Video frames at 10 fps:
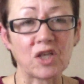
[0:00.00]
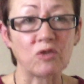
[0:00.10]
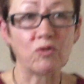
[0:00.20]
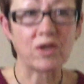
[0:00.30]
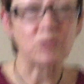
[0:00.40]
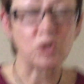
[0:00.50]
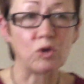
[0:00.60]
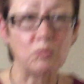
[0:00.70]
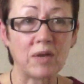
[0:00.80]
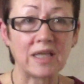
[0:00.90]
So I thought that was a
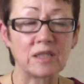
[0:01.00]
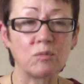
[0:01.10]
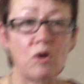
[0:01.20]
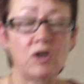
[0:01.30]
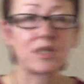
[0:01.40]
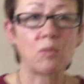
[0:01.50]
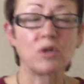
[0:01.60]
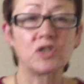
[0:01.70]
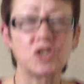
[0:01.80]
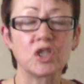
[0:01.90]
good place to work because I
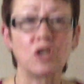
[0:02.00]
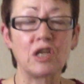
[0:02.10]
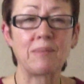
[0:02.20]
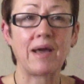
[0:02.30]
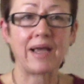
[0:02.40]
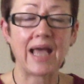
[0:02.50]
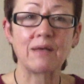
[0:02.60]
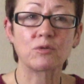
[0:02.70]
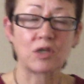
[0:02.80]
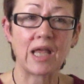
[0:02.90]
wanted to learn about
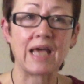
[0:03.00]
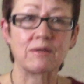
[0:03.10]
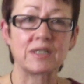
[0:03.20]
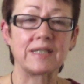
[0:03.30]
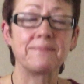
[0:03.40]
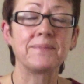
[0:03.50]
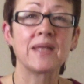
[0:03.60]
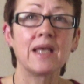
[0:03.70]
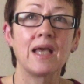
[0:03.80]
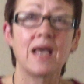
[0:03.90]
council housing.
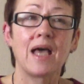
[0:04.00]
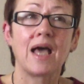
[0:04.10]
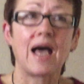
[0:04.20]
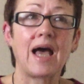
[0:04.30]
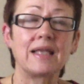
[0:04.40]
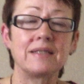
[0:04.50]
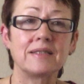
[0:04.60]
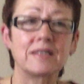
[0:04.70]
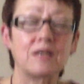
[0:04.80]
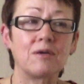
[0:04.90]

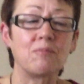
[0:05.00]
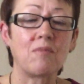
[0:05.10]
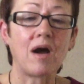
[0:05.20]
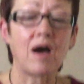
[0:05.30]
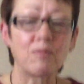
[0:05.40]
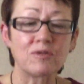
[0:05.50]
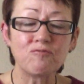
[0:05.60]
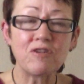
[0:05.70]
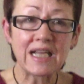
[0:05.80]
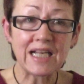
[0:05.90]
And I was
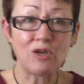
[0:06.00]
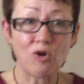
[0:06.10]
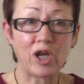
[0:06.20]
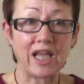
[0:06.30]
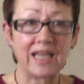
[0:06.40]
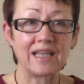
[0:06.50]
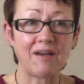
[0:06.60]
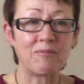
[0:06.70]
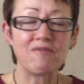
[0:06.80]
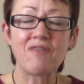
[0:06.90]
really lucky.
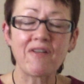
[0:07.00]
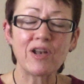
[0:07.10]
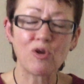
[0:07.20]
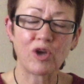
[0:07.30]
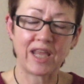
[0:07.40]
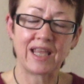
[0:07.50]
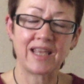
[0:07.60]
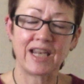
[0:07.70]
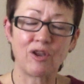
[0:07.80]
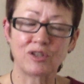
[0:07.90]
I've been very lucky
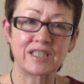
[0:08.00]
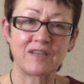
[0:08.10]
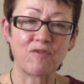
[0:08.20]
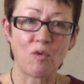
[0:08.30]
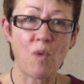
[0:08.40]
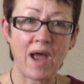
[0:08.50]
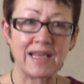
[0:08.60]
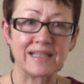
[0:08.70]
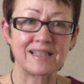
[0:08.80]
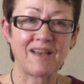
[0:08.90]
in lots of different
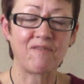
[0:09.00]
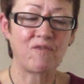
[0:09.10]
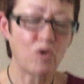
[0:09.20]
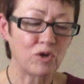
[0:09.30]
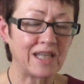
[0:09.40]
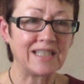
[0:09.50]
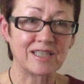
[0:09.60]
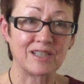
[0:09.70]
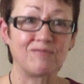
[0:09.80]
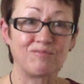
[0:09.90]
ways. I've fallen
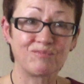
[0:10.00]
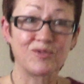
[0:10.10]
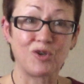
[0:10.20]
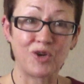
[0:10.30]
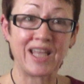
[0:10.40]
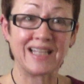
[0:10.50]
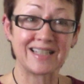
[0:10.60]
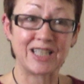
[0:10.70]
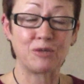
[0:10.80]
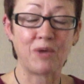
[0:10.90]
into lucky
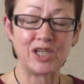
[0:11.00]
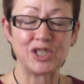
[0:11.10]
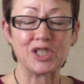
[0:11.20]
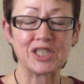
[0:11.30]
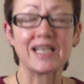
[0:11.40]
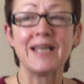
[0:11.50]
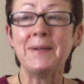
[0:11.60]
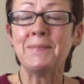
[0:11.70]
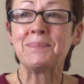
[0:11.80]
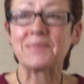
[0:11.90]
situations,
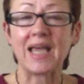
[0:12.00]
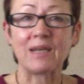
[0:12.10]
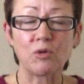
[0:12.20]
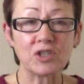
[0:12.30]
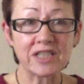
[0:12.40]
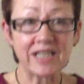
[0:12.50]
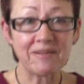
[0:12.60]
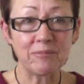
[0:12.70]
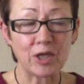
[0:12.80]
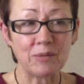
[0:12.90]
and I wanted to
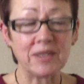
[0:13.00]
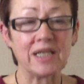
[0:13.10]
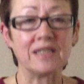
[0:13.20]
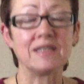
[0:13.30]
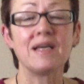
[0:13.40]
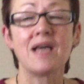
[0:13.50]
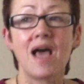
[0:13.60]
leave Birmingham.